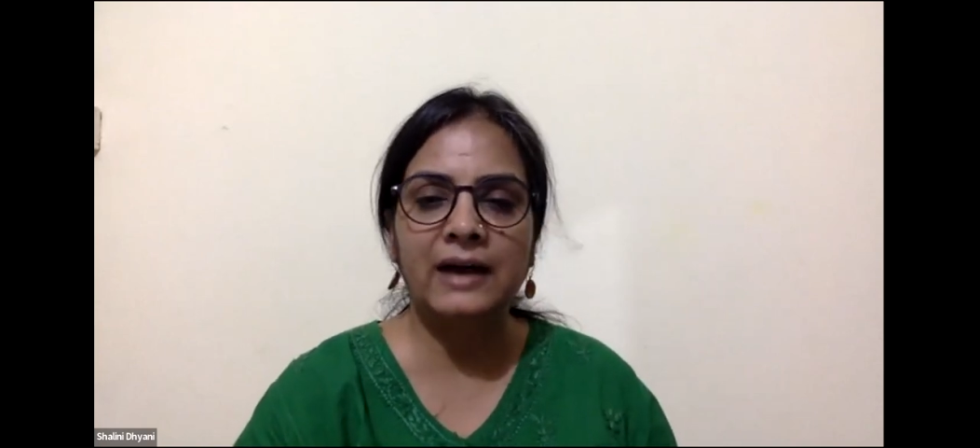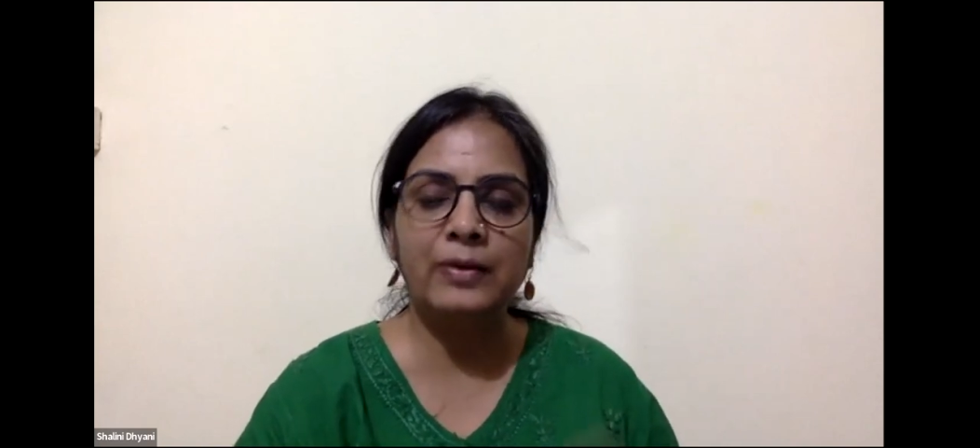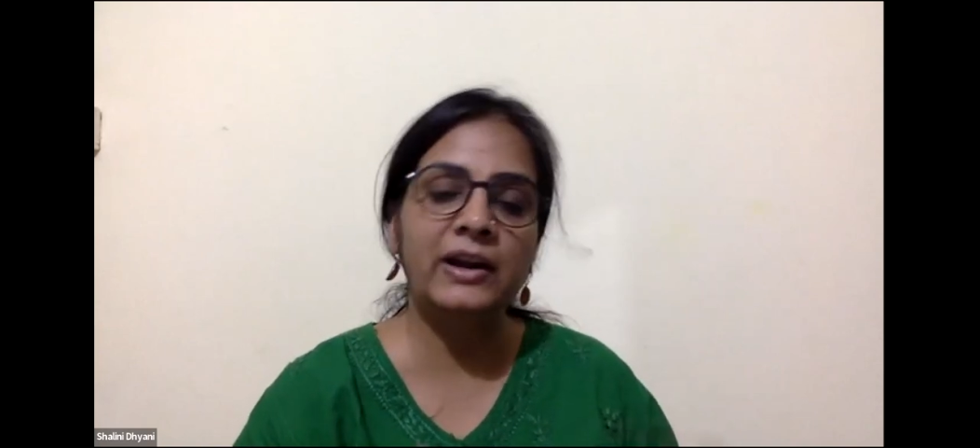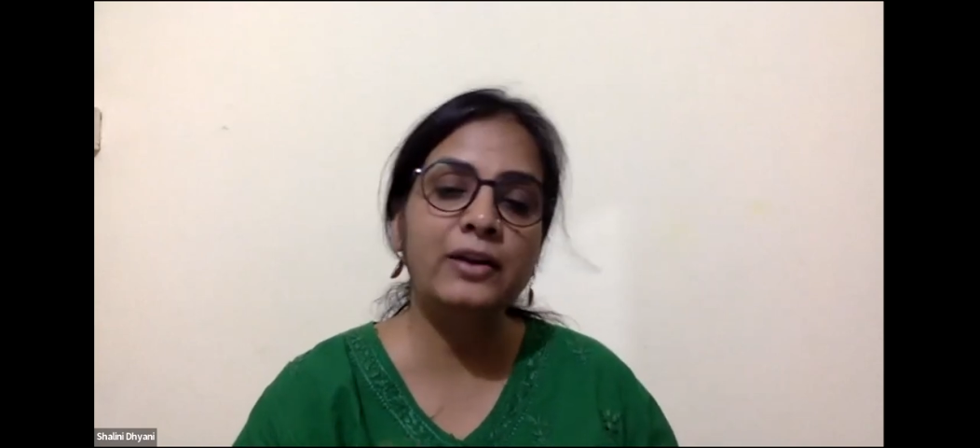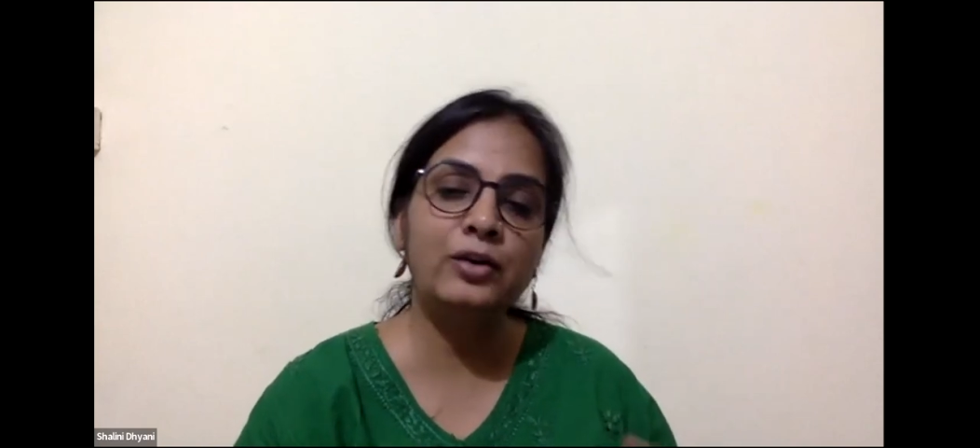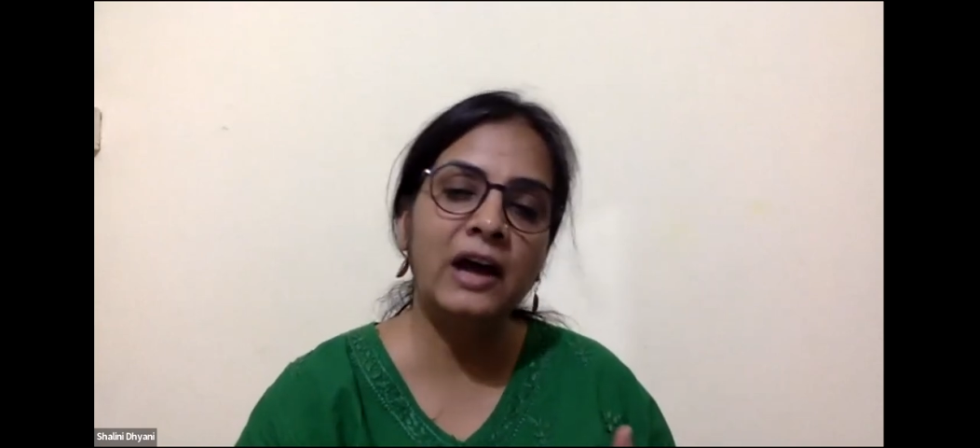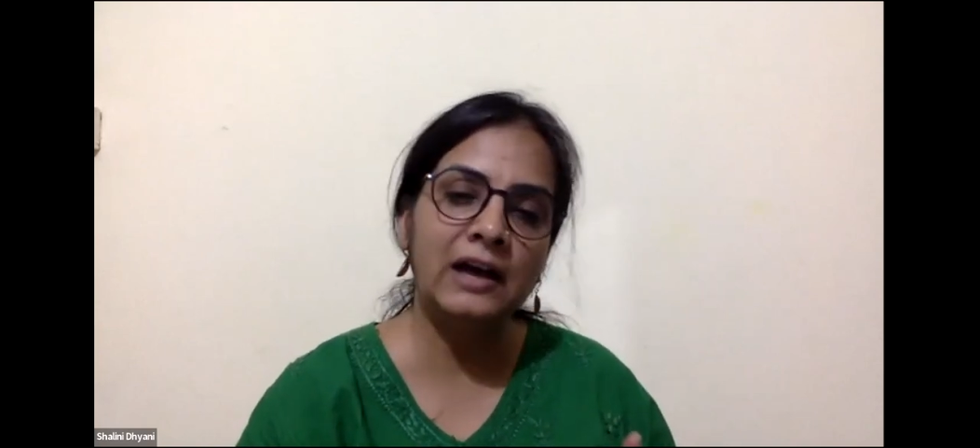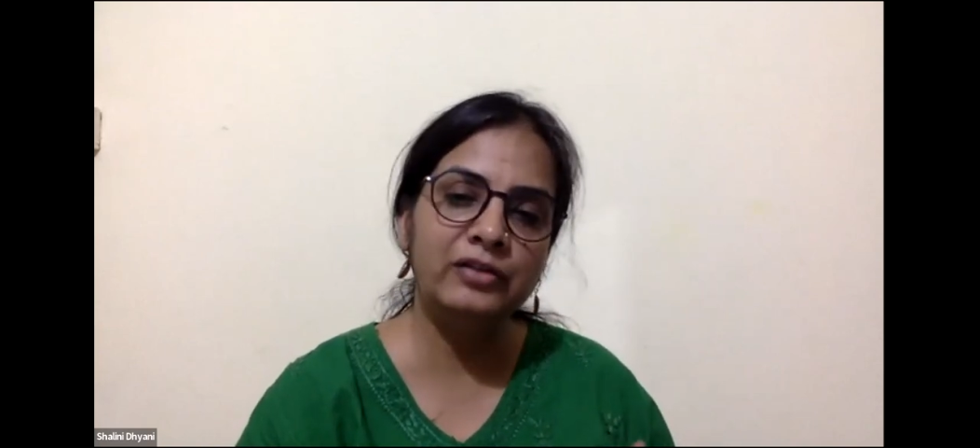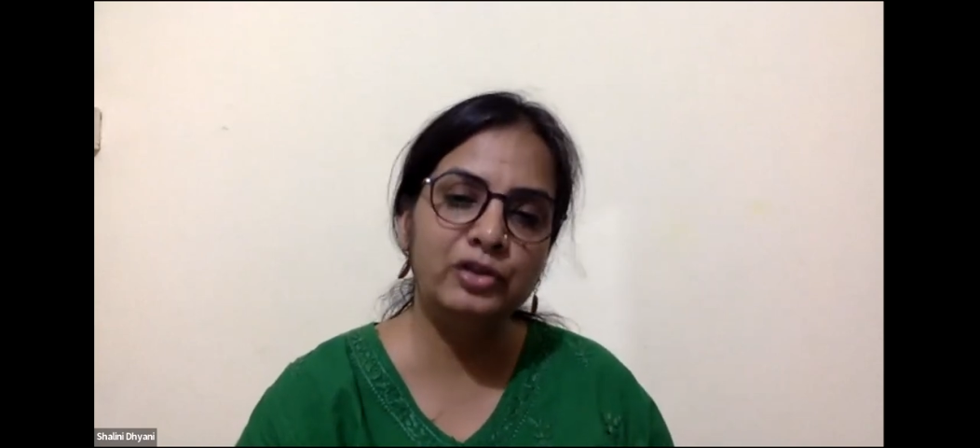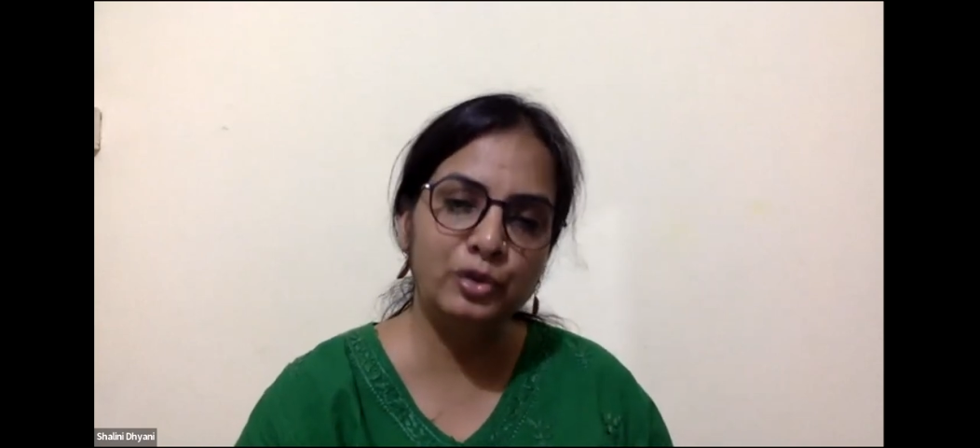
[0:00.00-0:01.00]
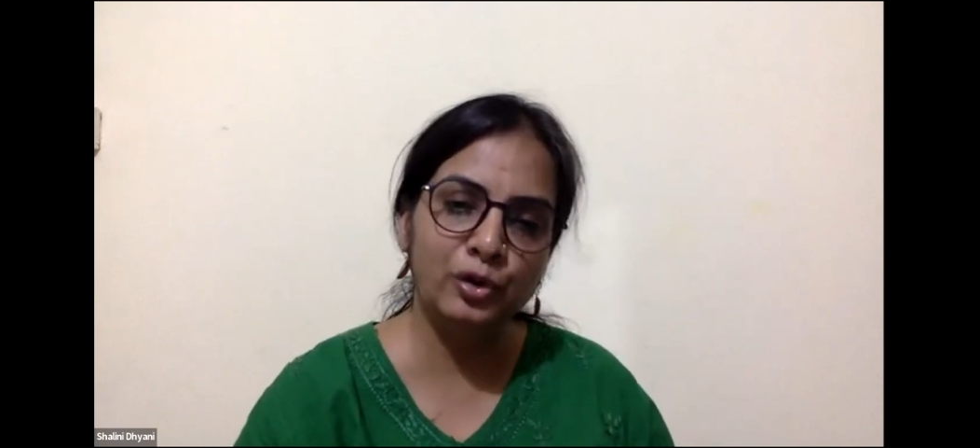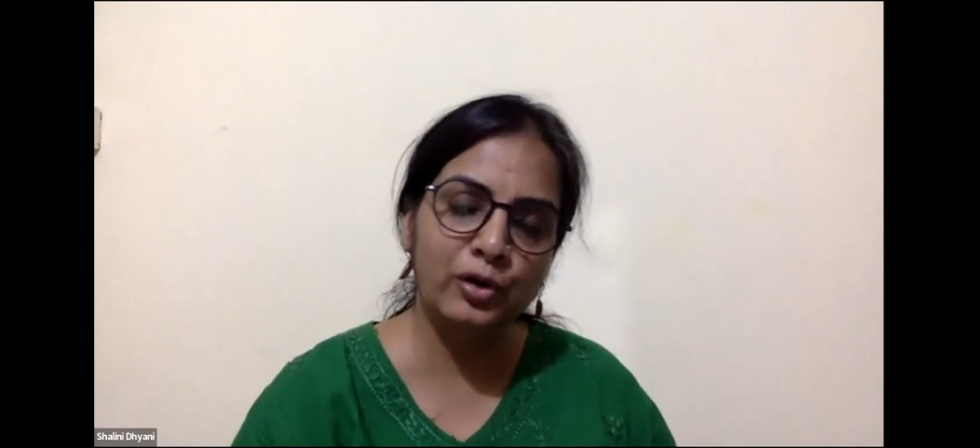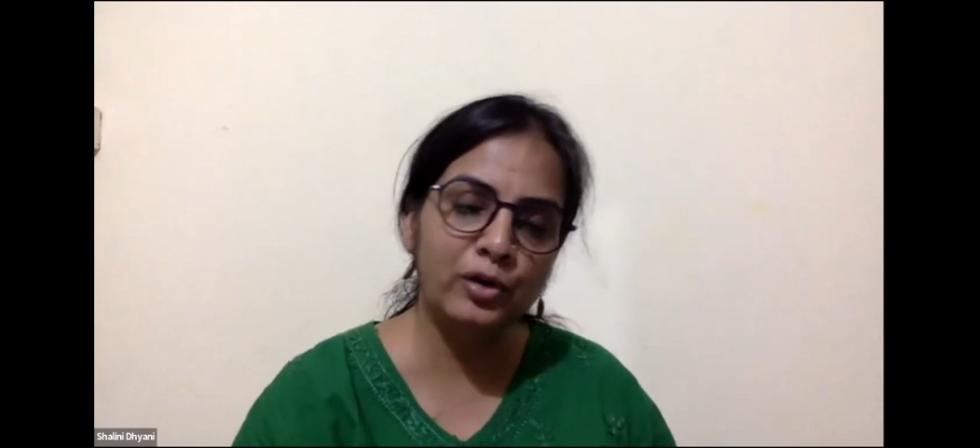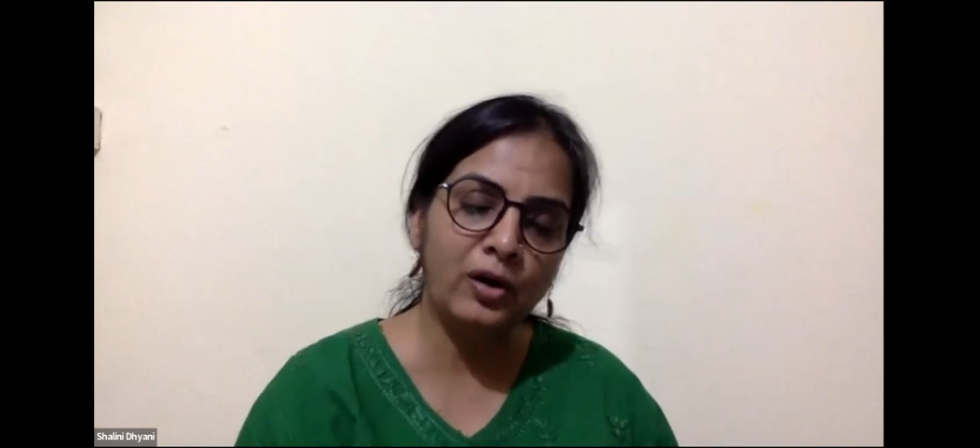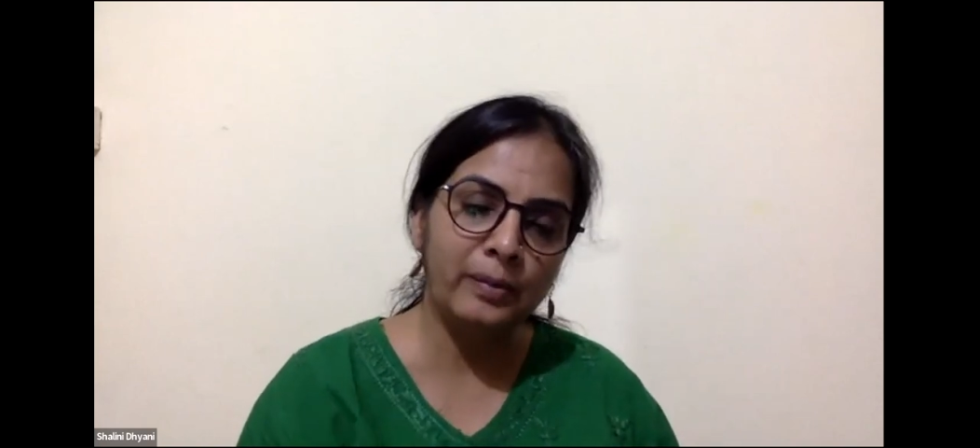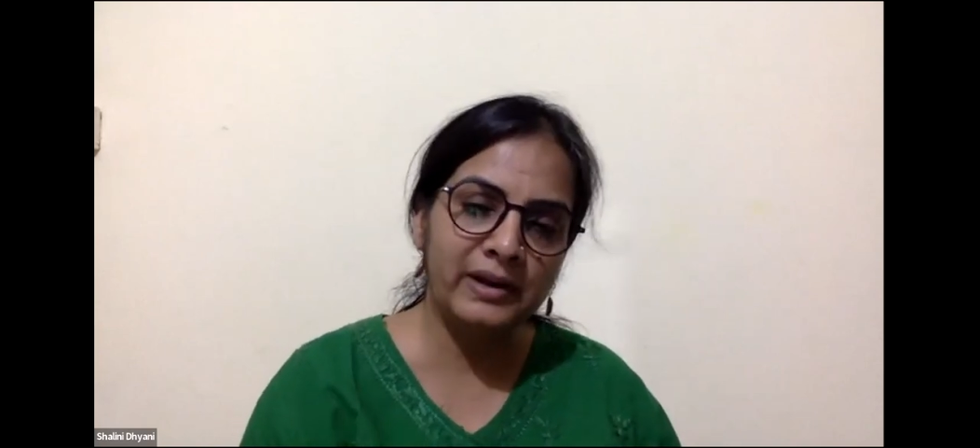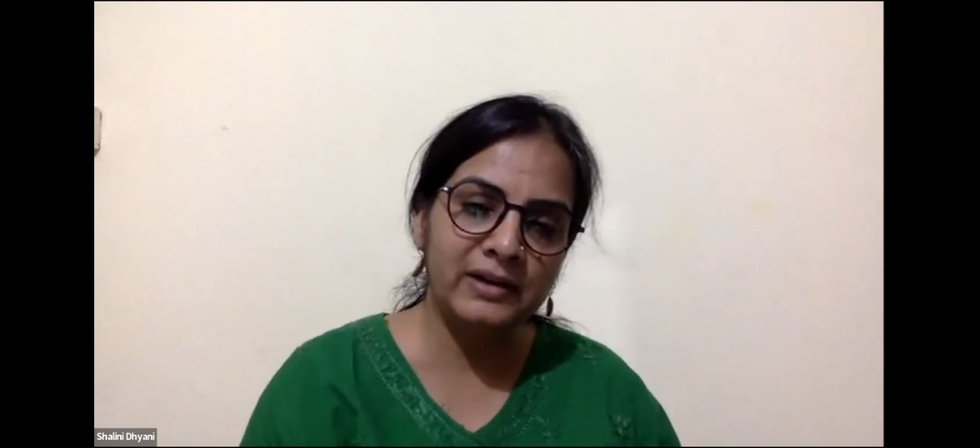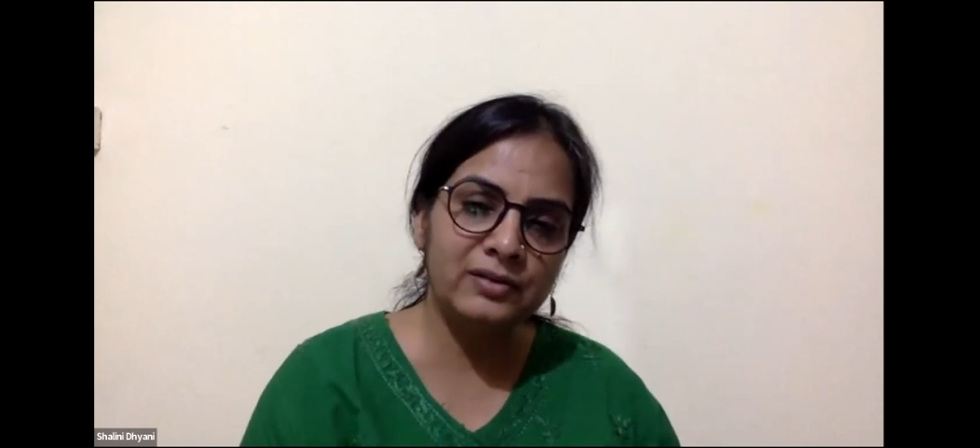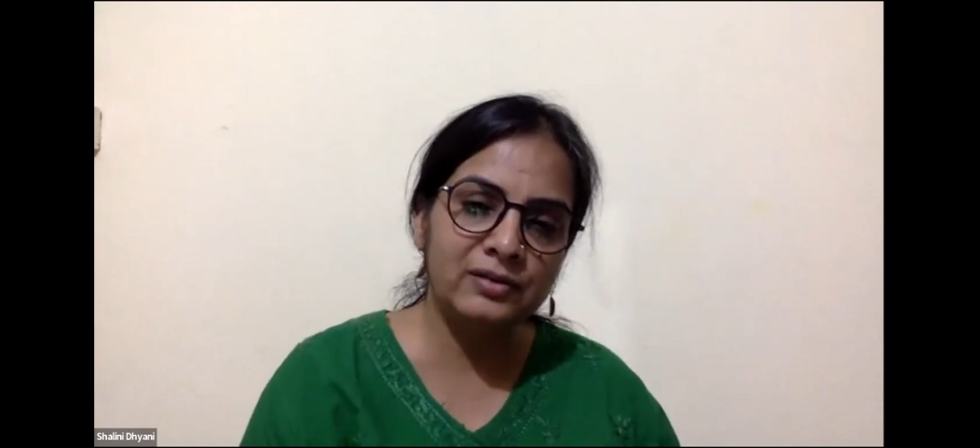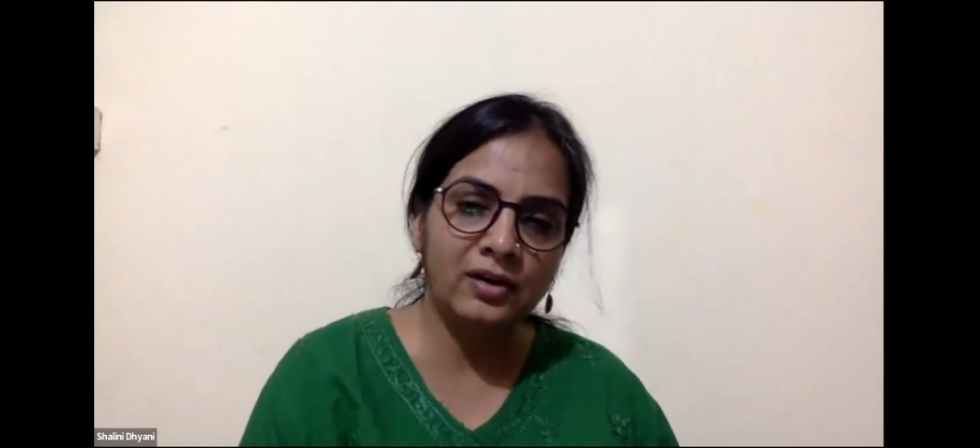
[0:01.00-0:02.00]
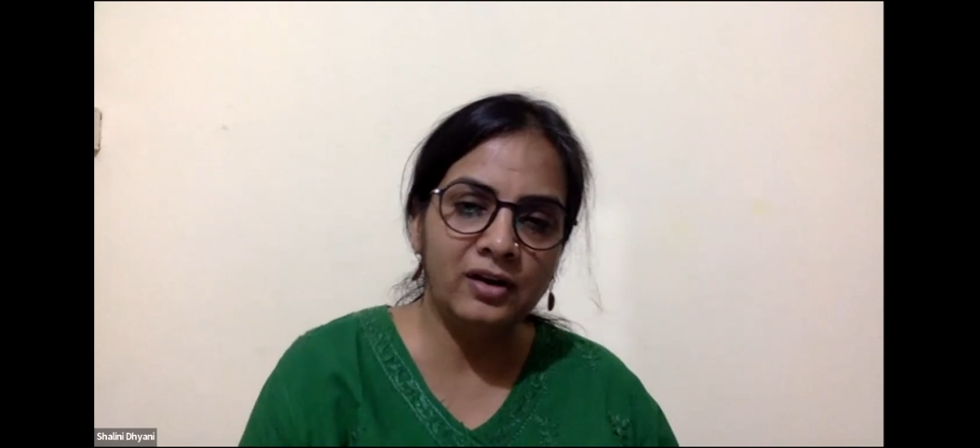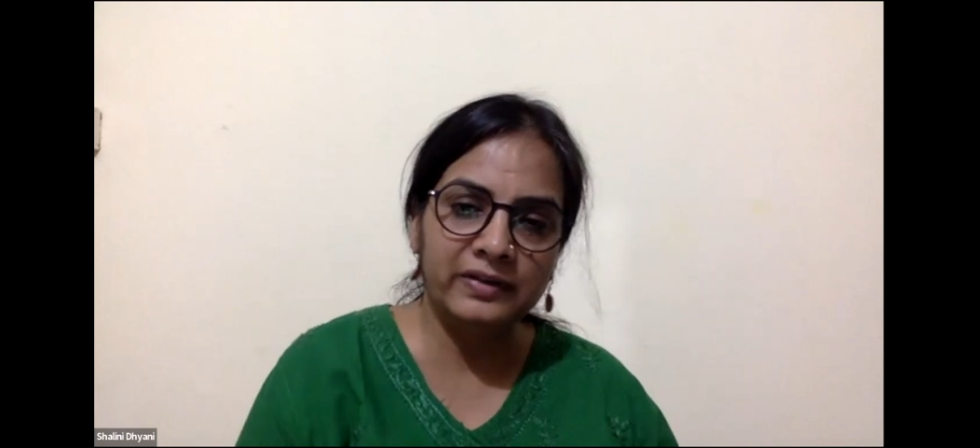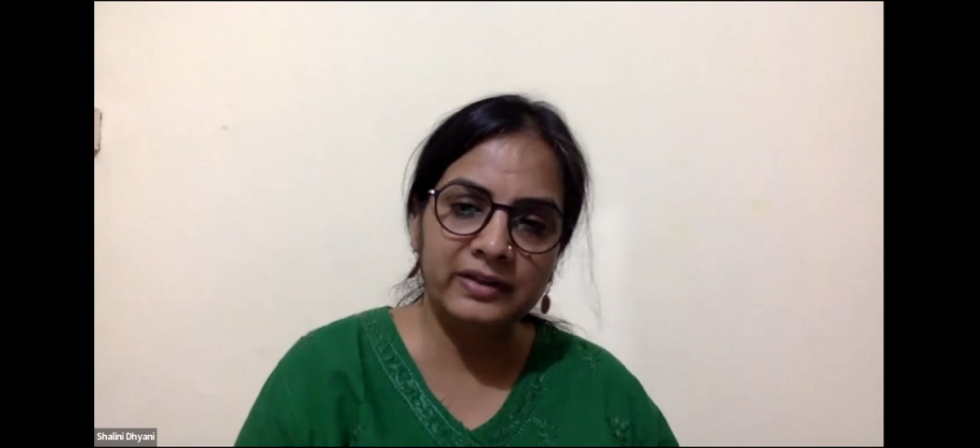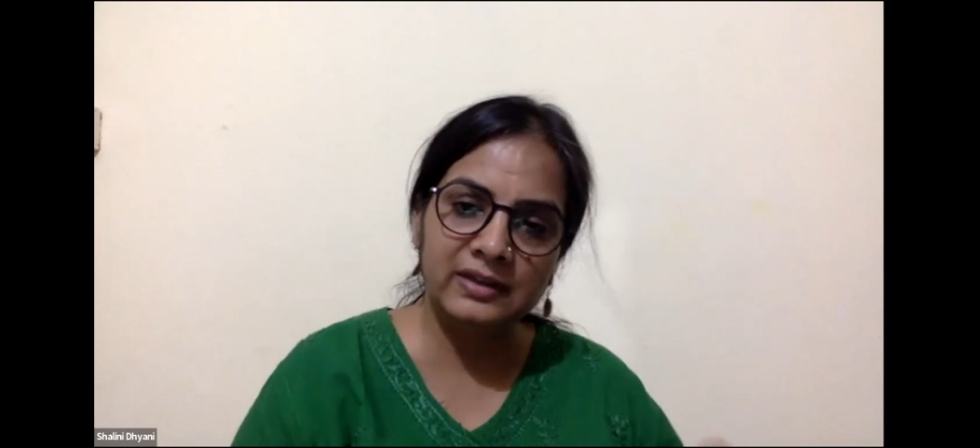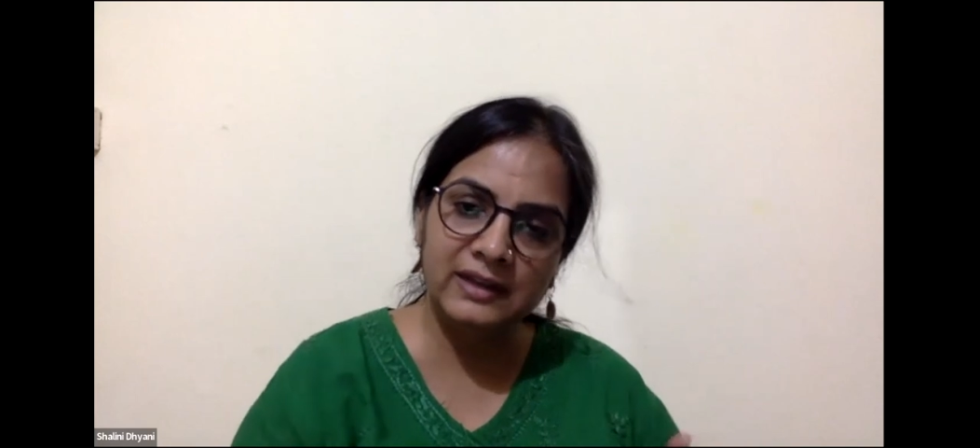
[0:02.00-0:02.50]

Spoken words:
would like to have your comments on